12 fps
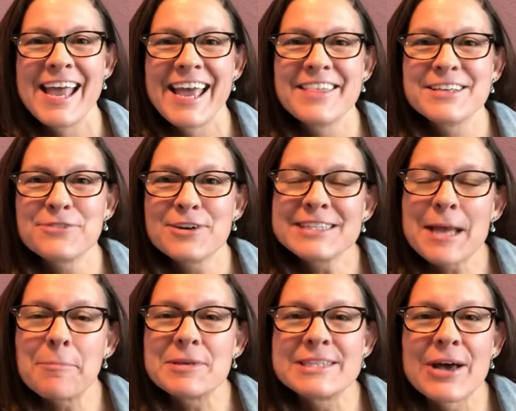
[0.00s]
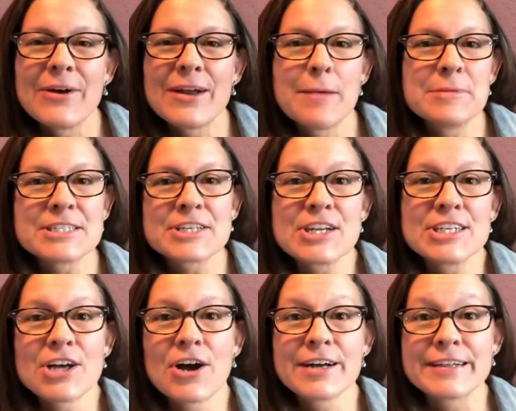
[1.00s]
In this first episode, I'm just going to
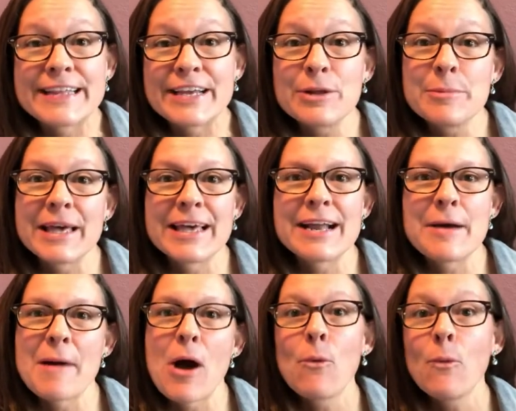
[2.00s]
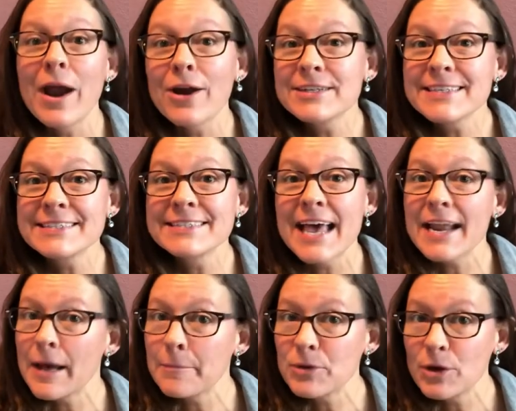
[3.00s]
talk a little bit about where to set
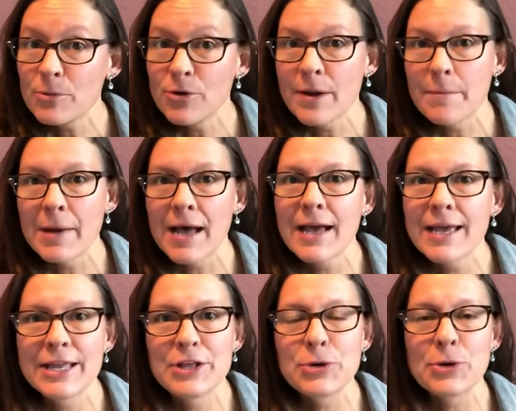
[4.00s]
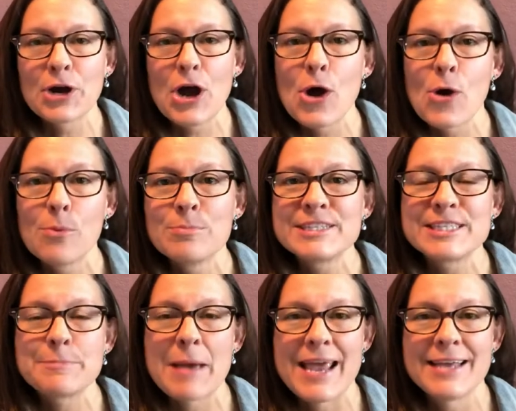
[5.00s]
up your marimba in your home
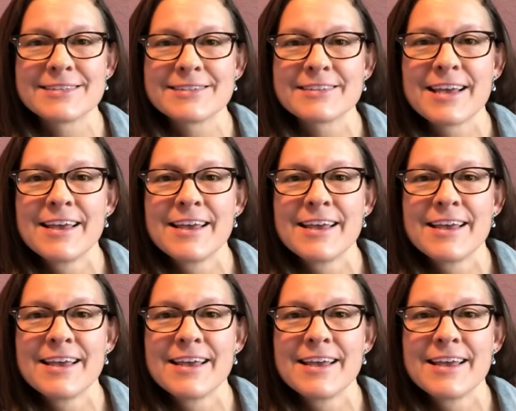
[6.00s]
space